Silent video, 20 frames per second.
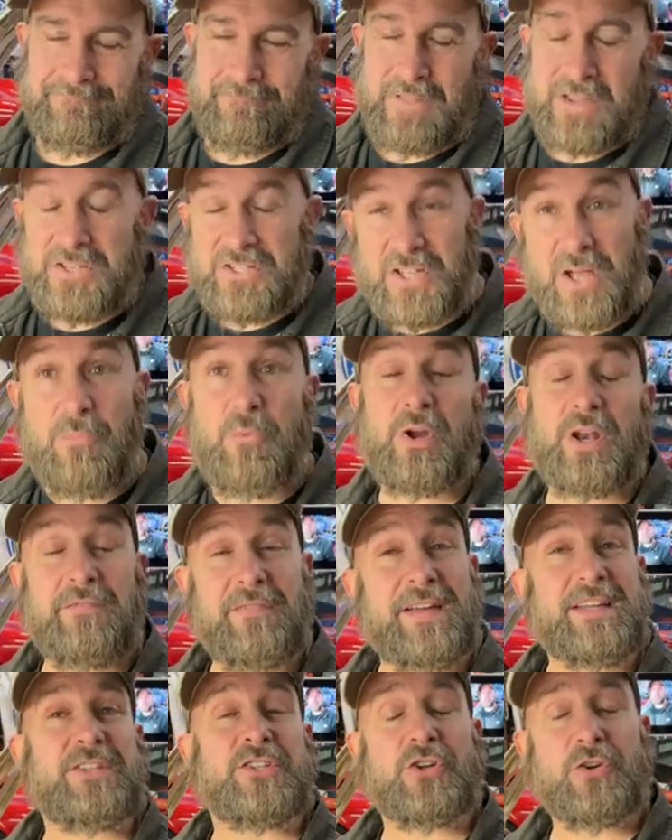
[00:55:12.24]
somewhat of
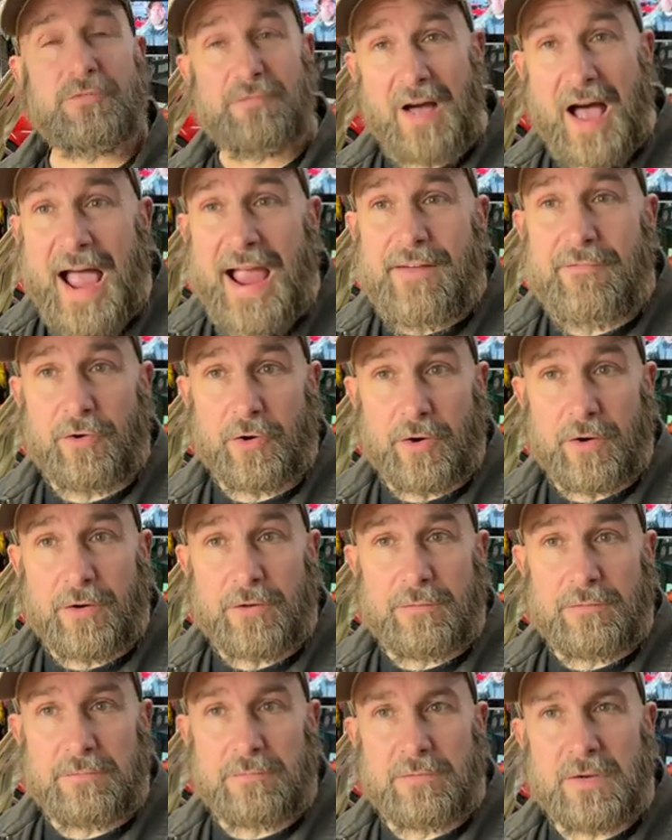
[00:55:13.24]
a survivor
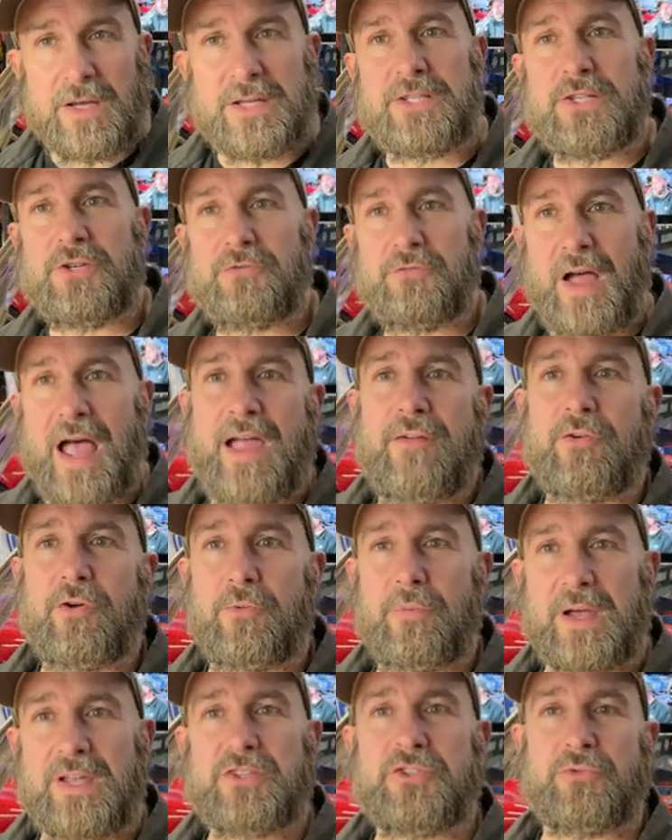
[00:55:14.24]

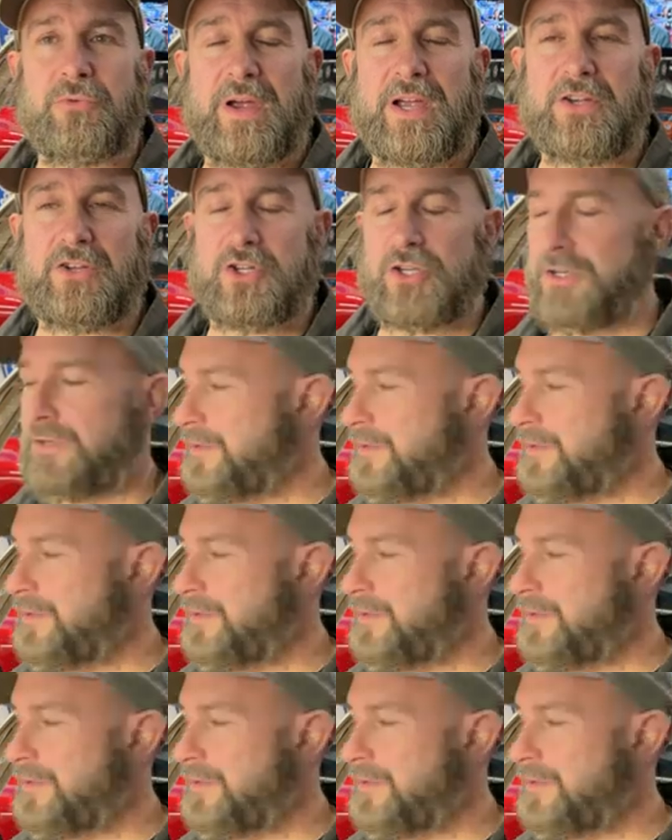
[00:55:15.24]
restoration.